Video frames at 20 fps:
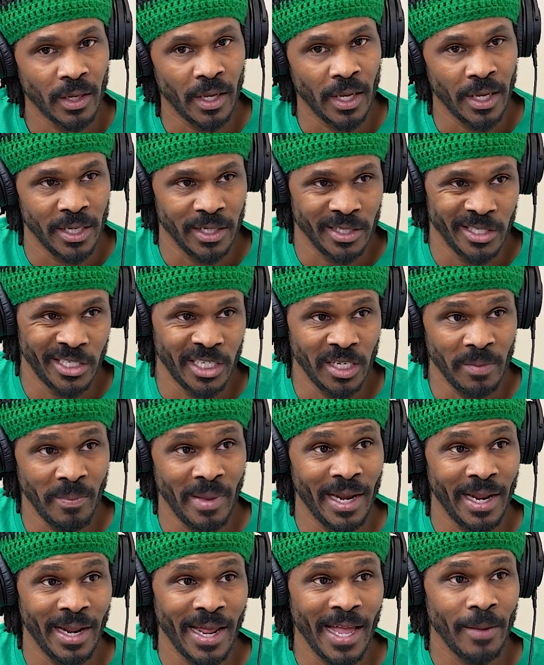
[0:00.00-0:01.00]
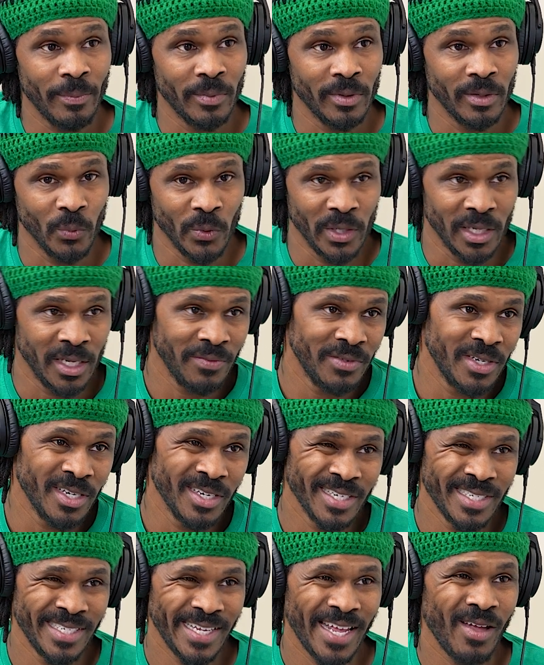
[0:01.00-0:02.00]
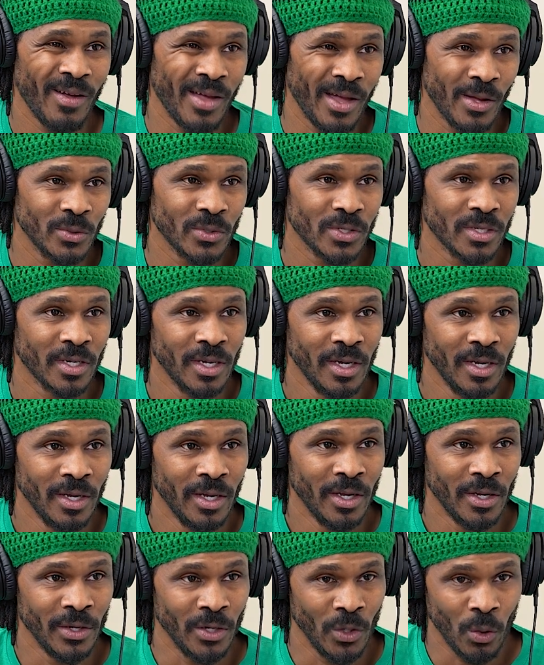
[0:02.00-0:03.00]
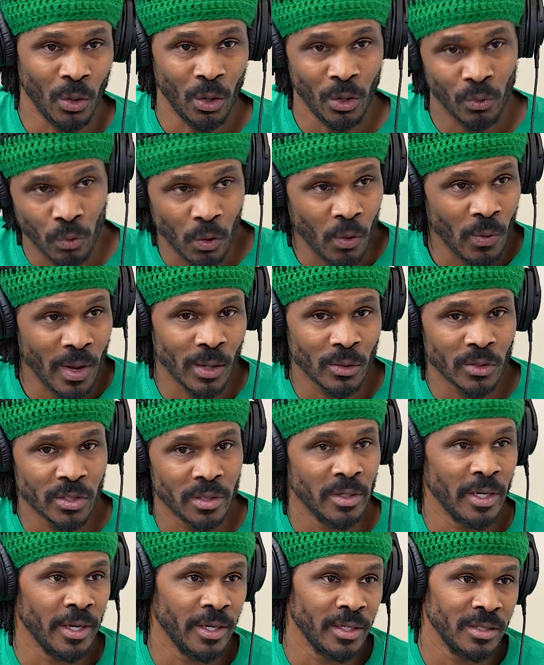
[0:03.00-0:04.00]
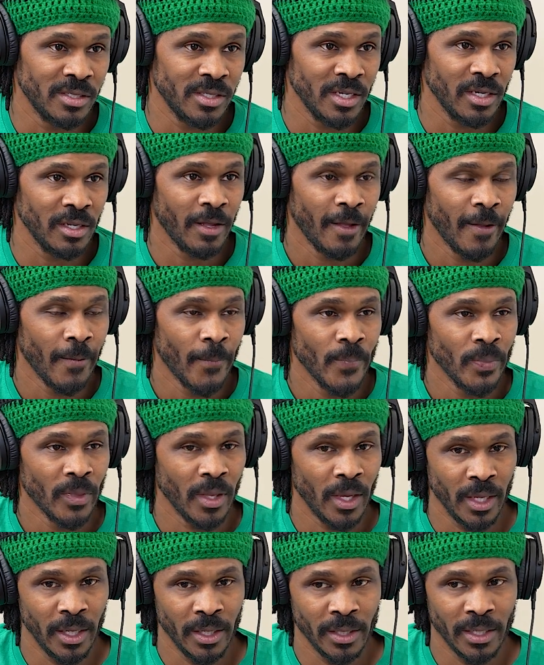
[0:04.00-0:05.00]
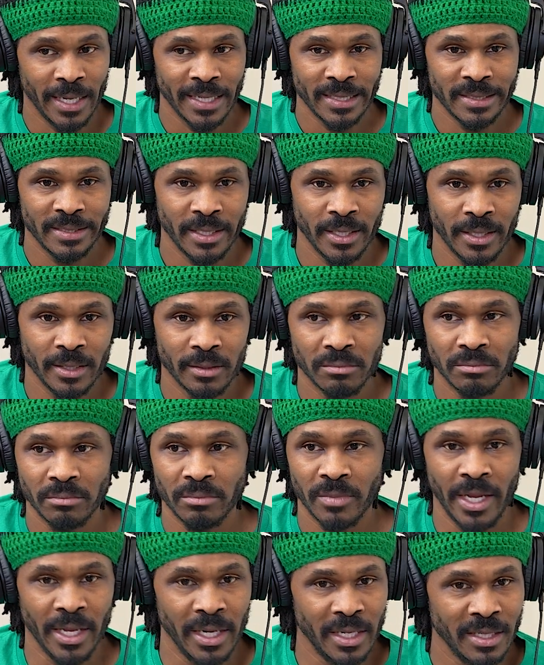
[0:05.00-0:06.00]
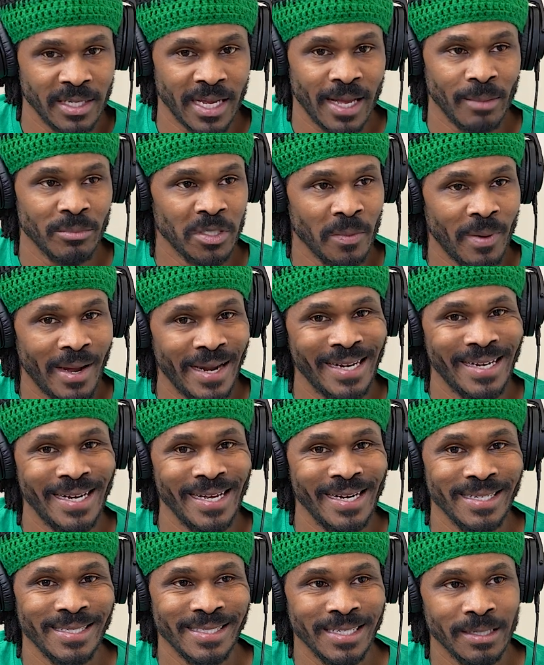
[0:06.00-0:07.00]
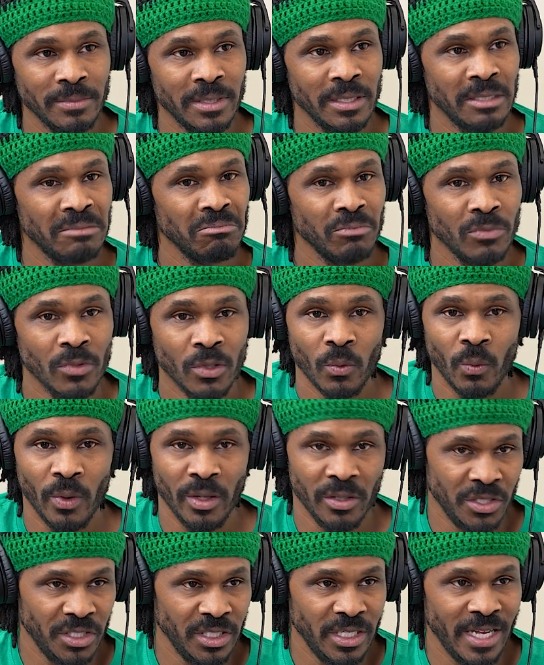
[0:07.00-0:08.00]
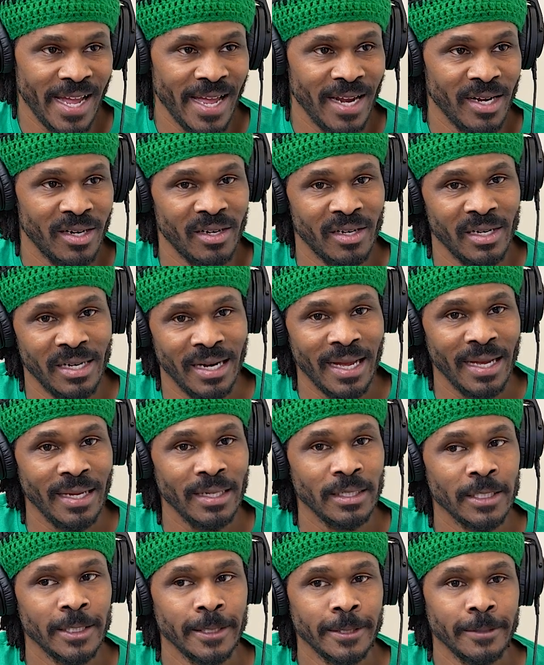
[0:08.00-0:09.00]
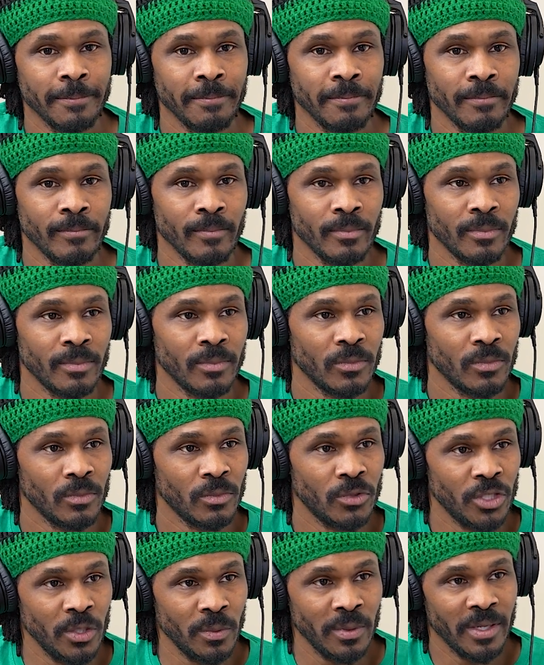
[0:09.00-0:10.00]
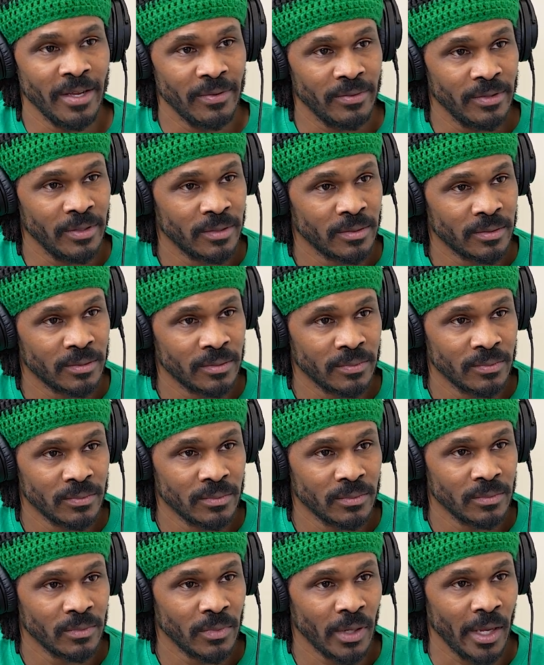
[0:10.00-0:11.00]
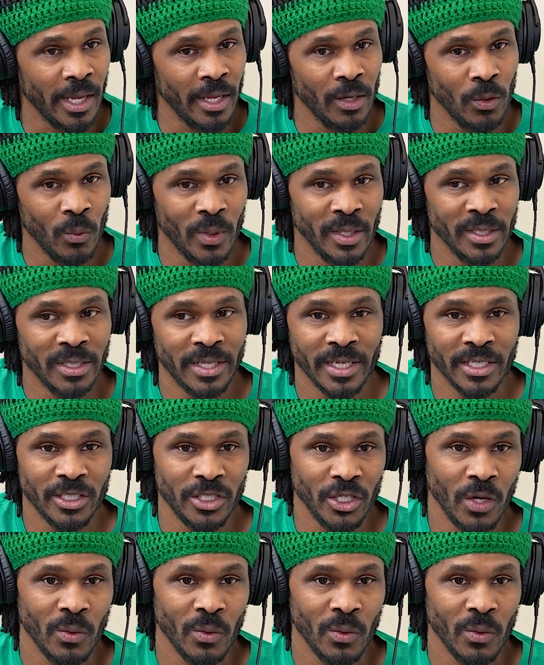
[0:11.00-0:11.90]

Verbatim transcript: and she made it happen. We lived in a townhouse, you know, or a row house in the, in the city, and like I said, anytime somebody needed something, whether she had it or not, she would give it. And the one thing she